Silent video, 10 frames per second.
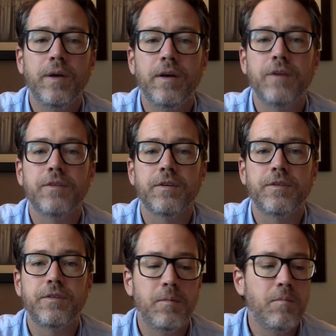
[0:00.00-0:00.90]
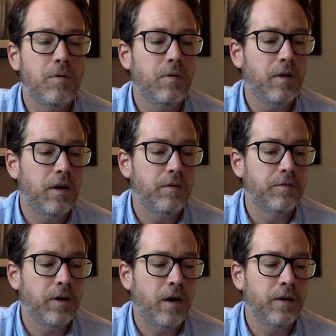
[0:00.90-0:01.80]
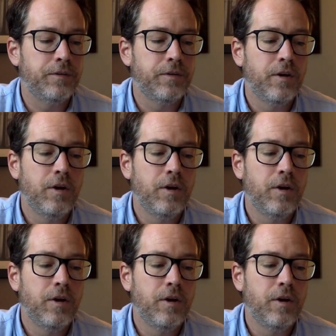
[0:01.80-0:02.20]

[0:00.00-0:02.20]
is a symbol of God's